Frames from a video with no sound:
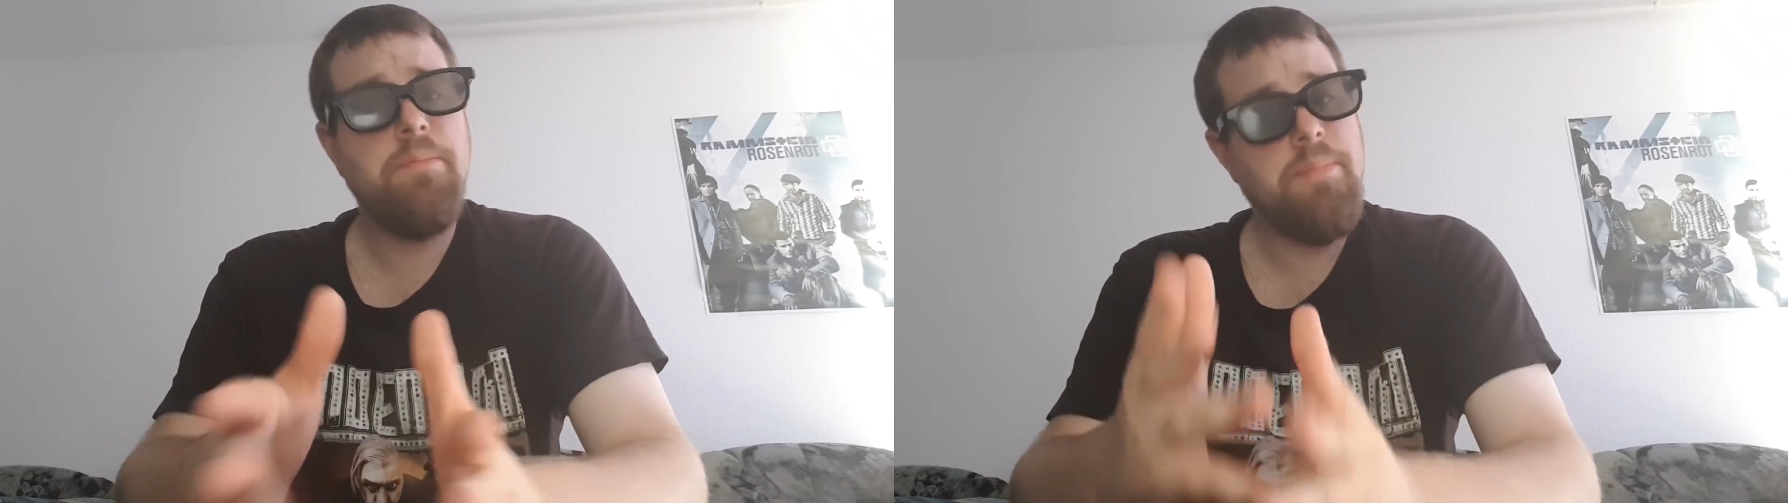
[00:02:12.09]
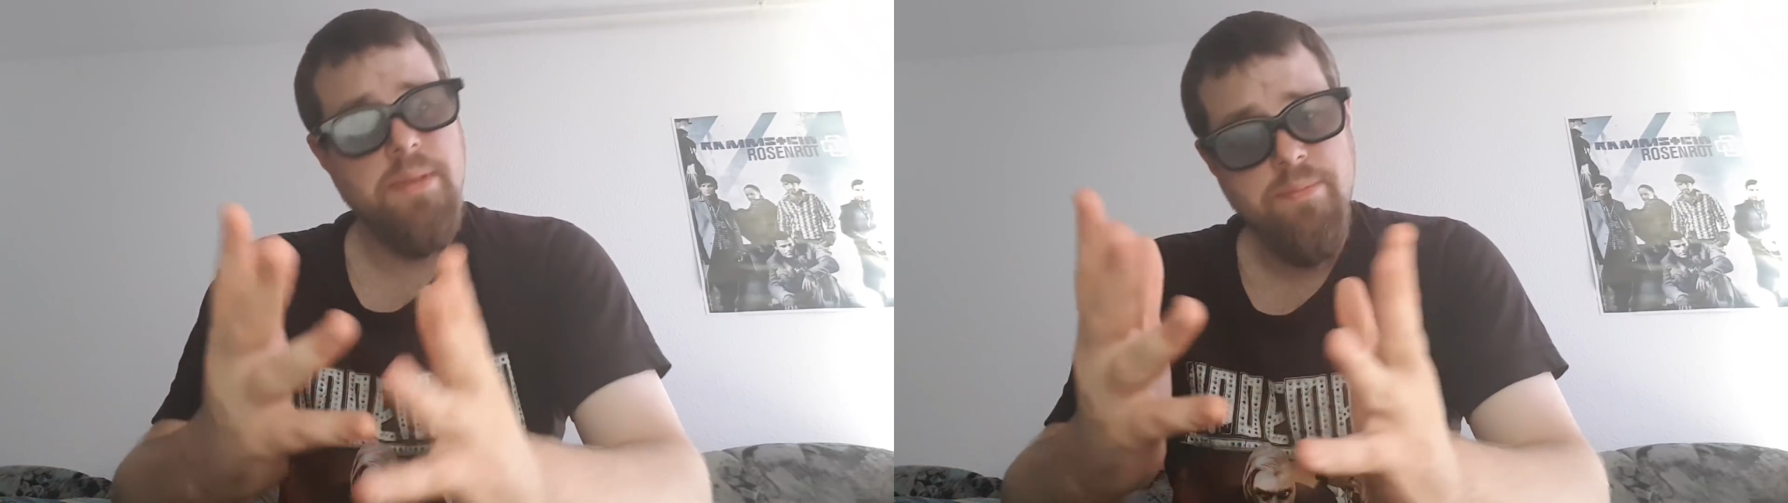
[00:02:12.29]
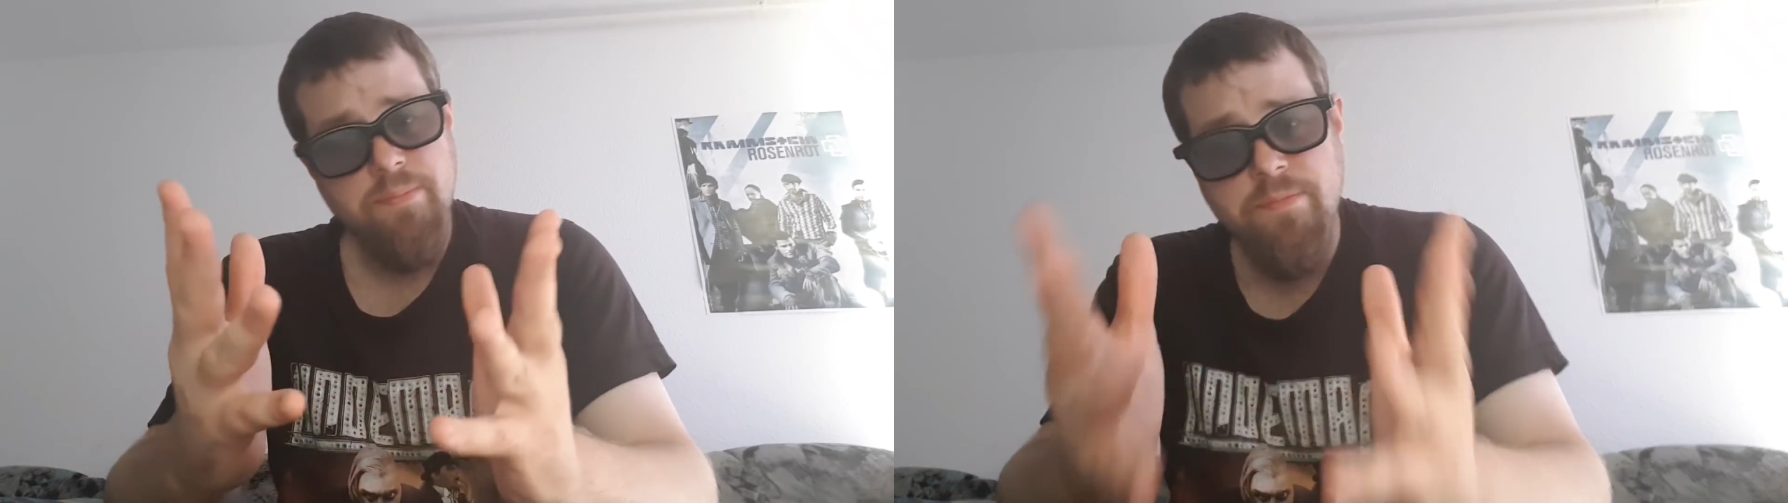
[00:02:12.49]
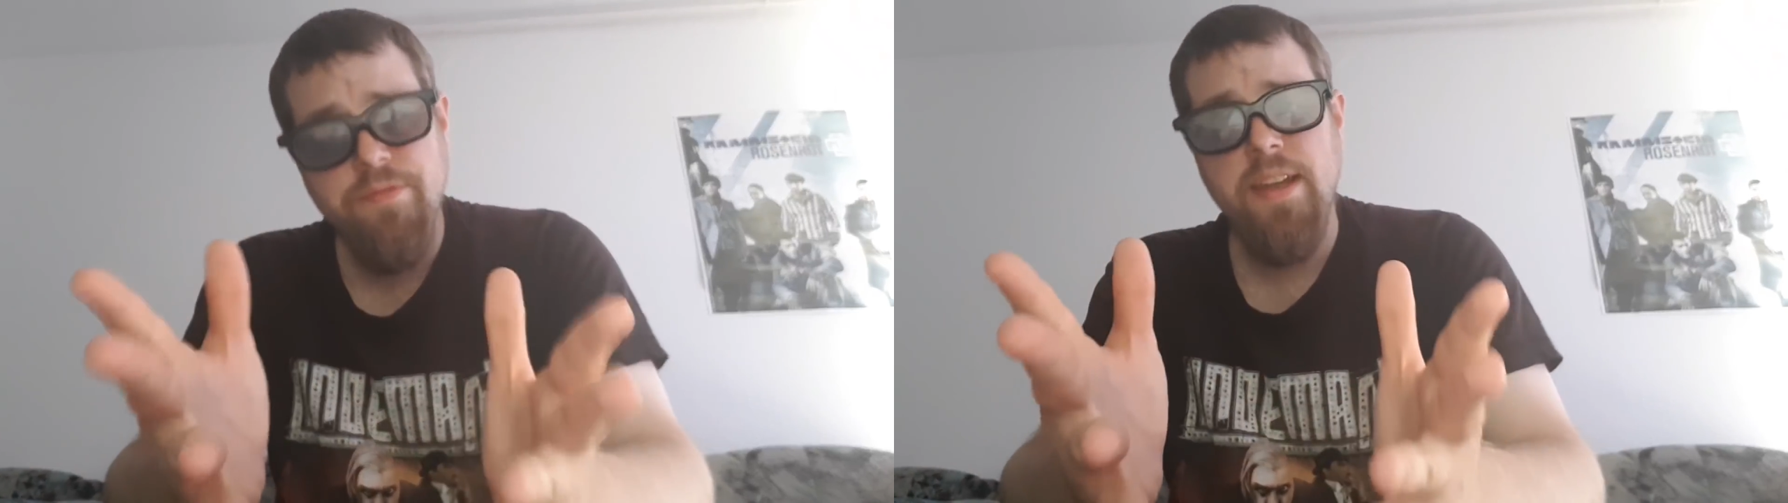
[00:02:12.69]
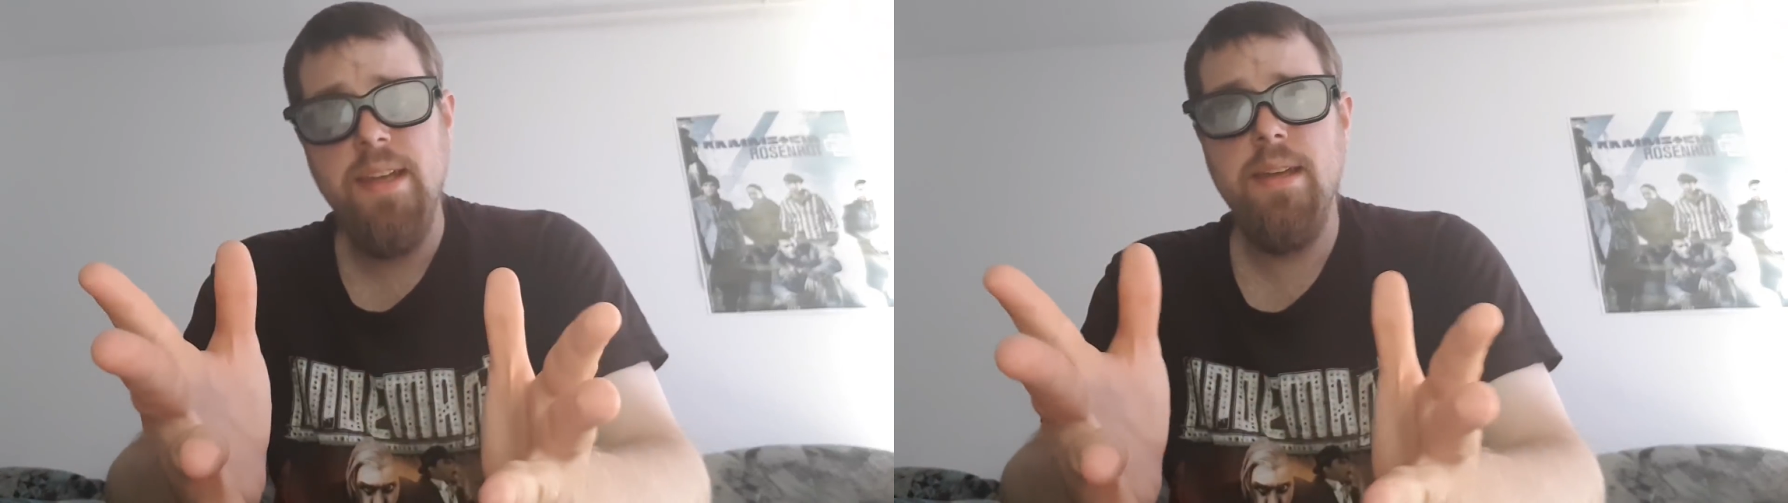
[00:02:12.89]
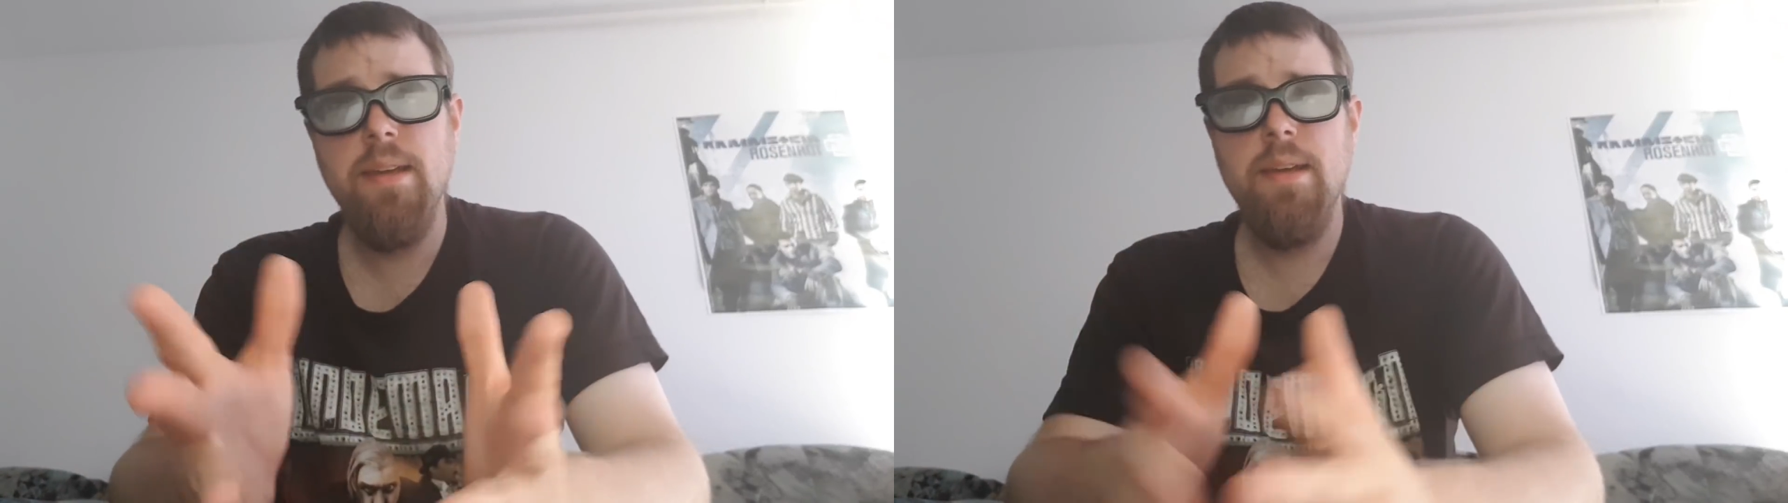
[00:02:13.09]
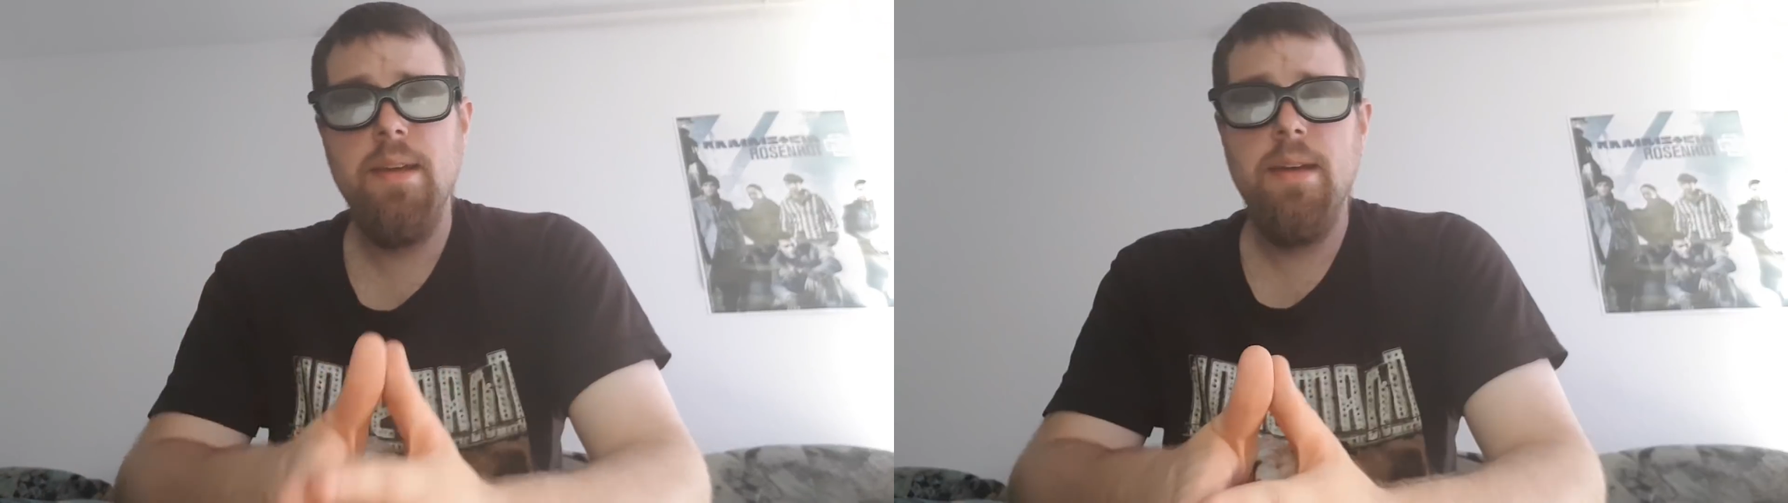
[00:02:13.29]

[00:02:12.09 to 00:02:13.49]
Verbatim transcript: but fake.